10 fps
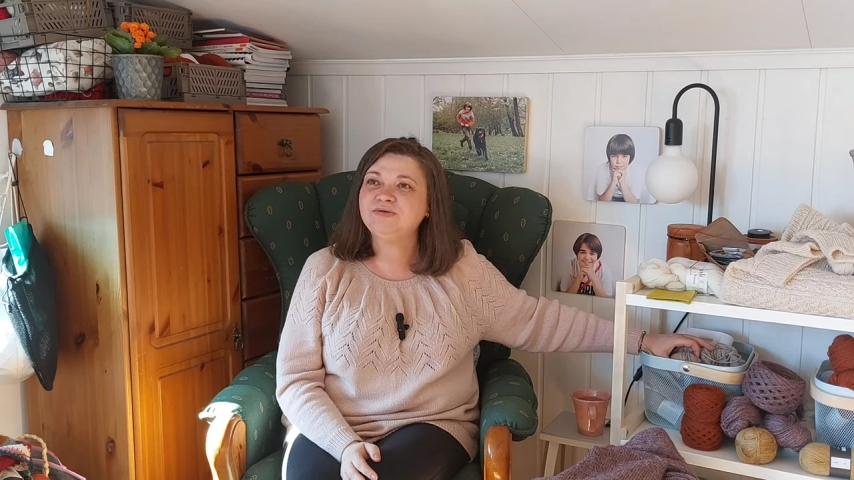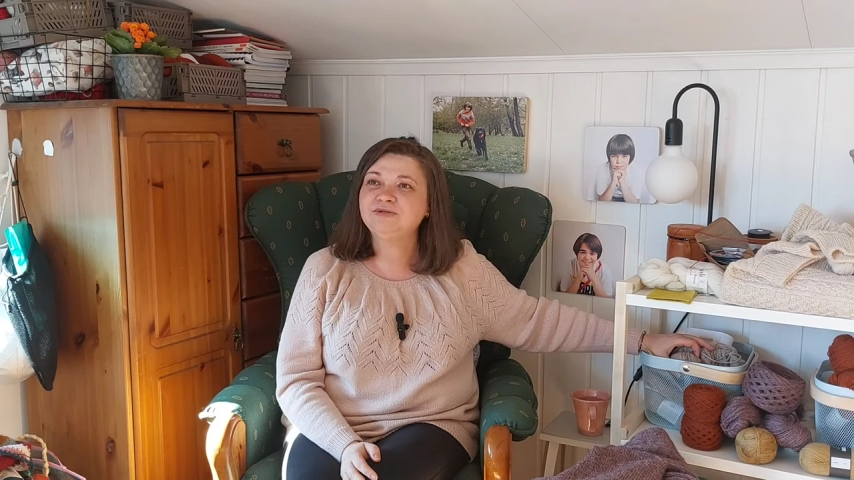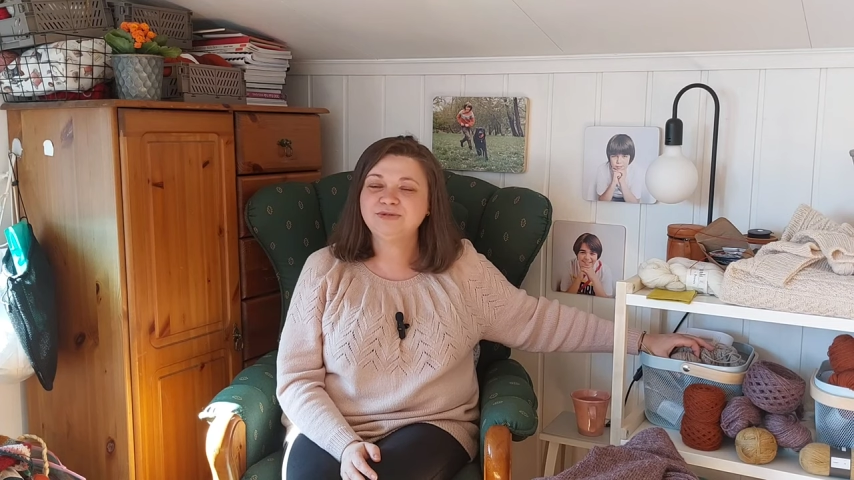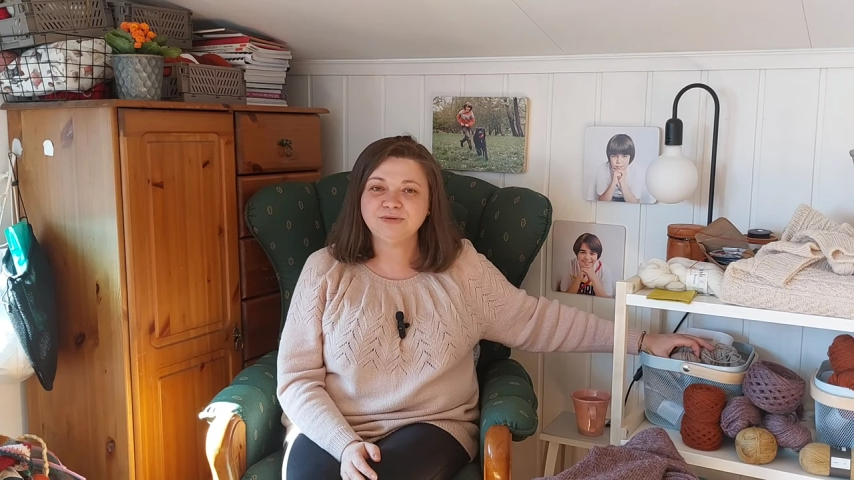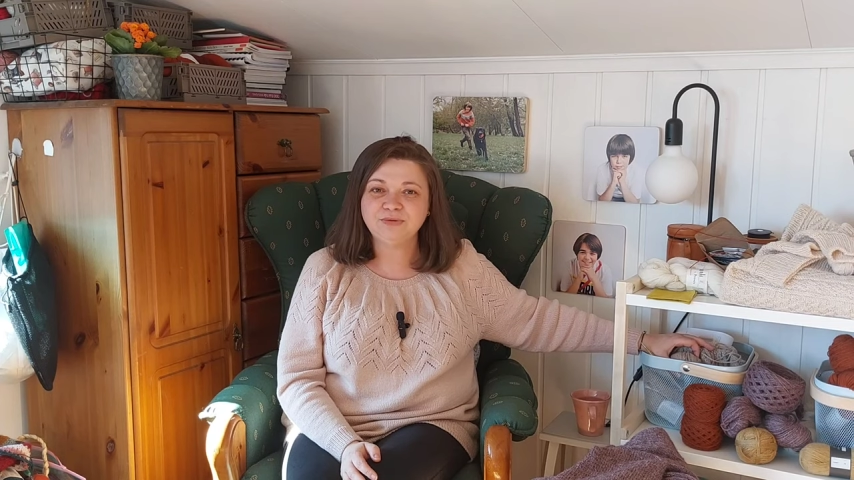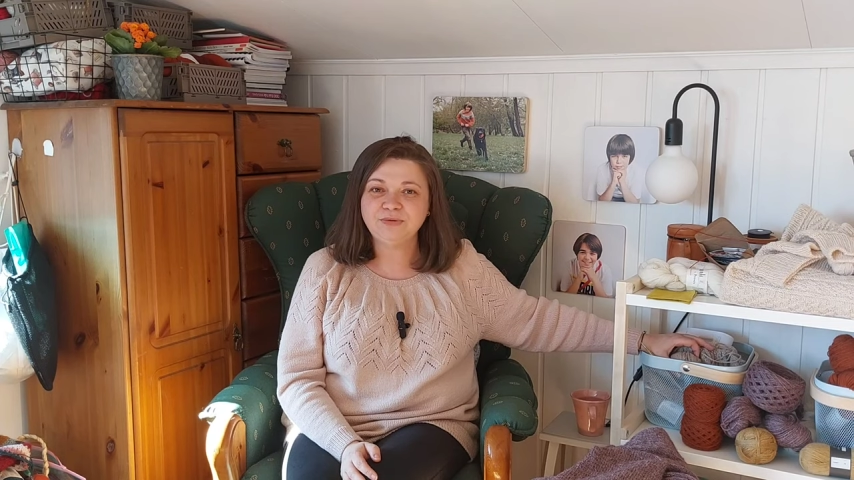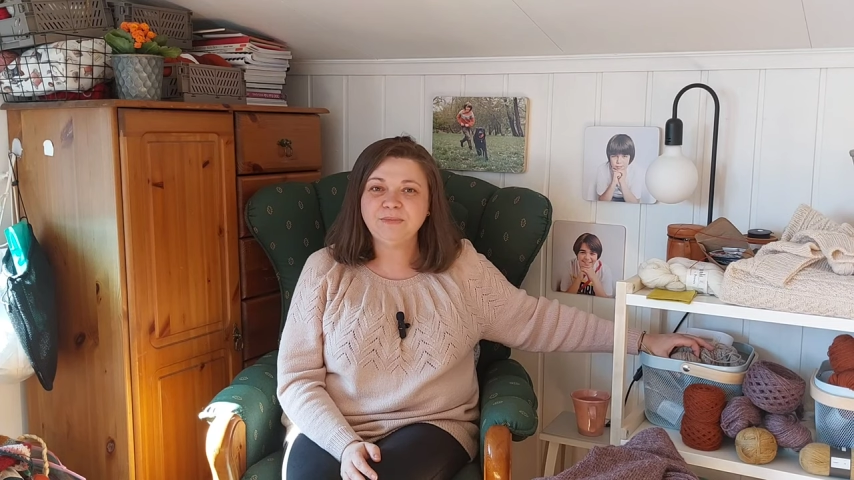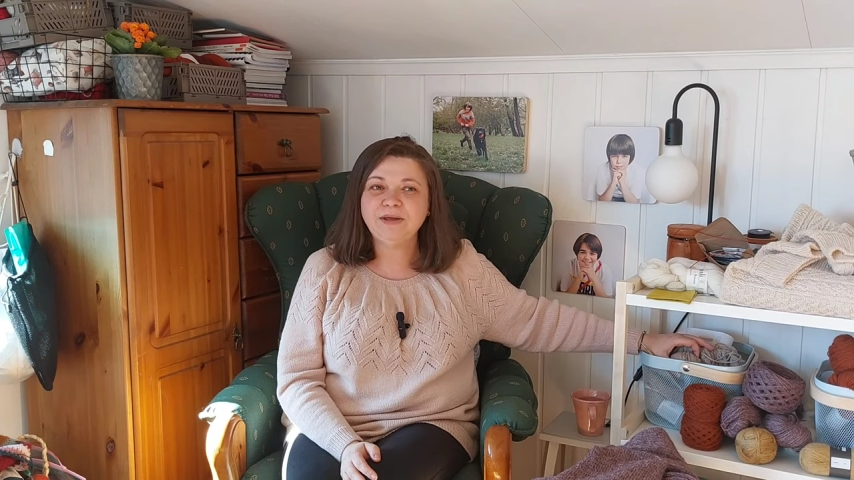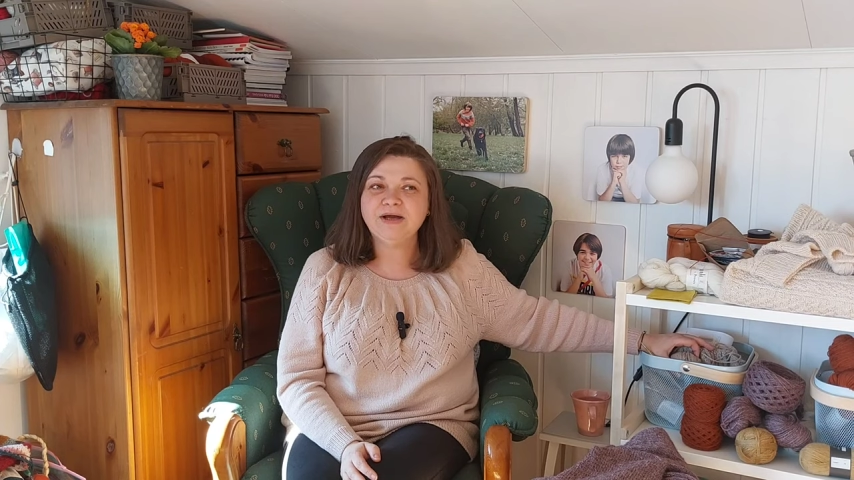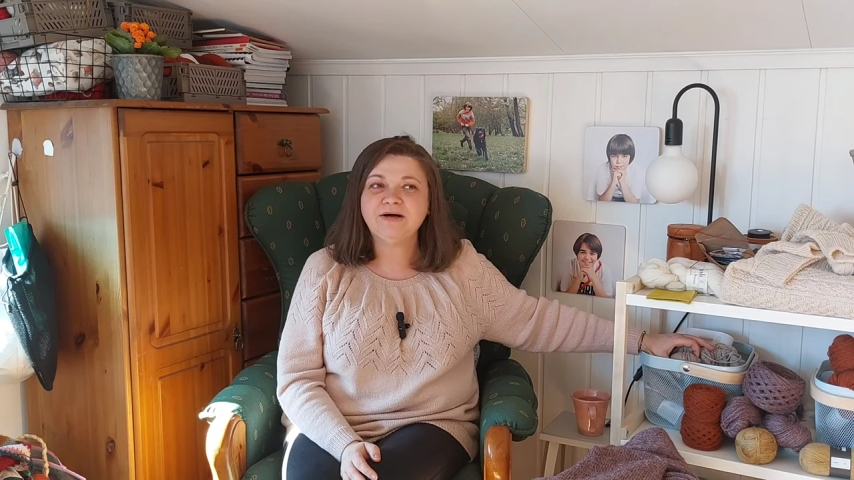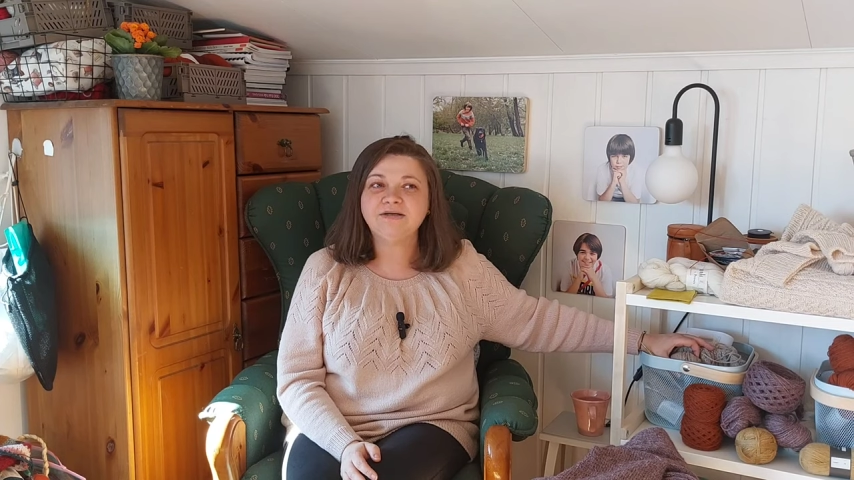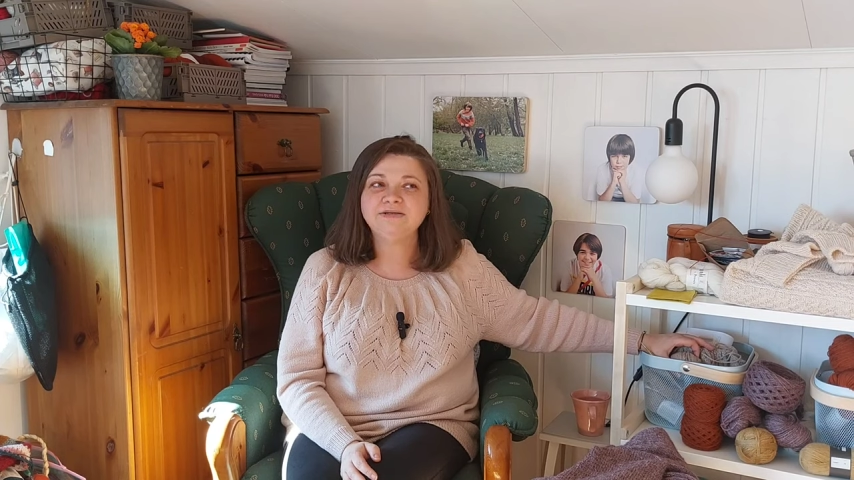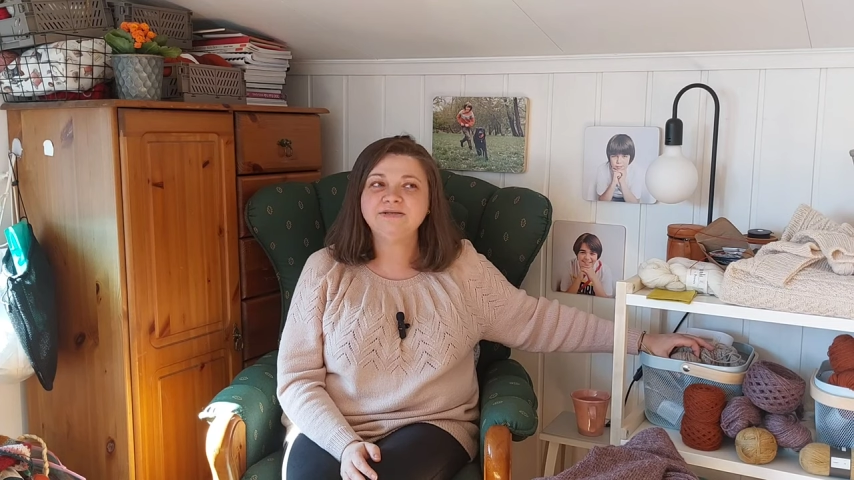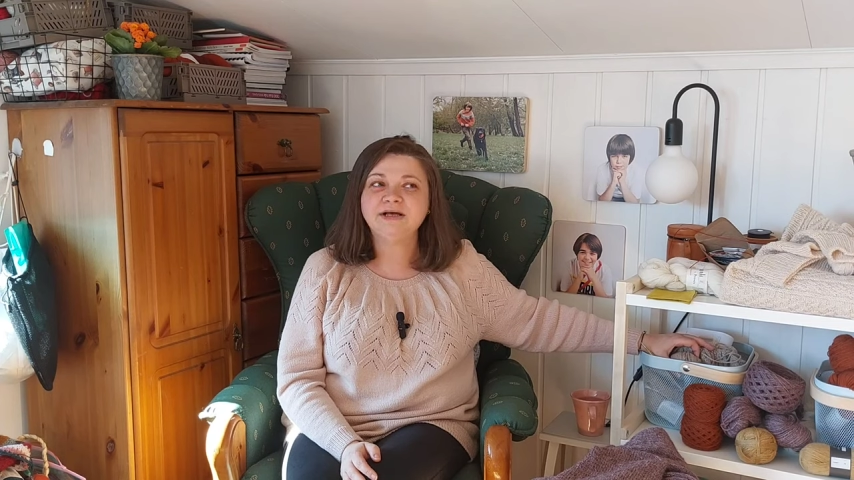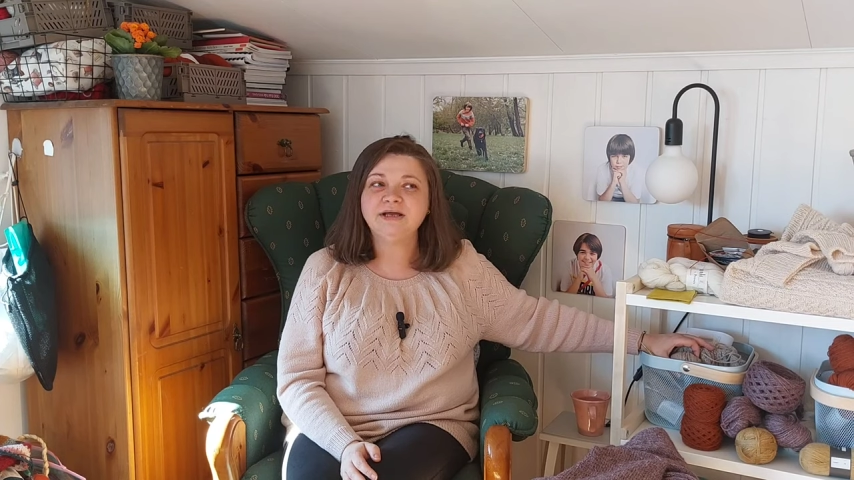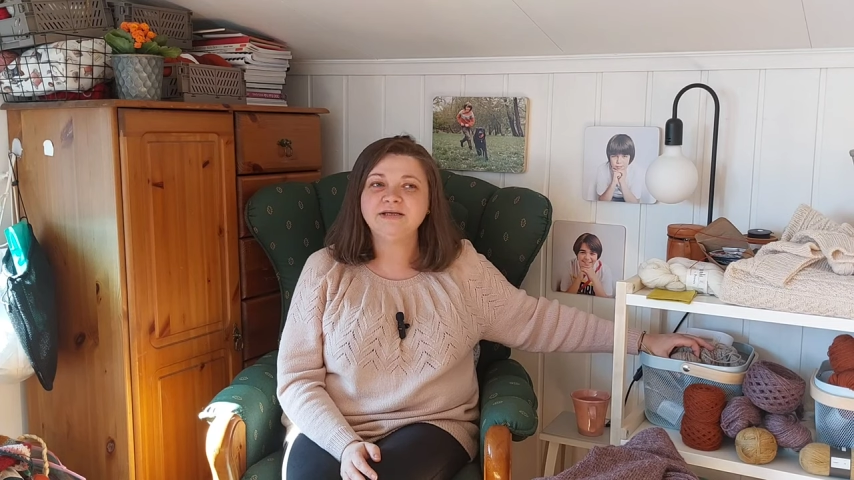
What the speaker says: soon because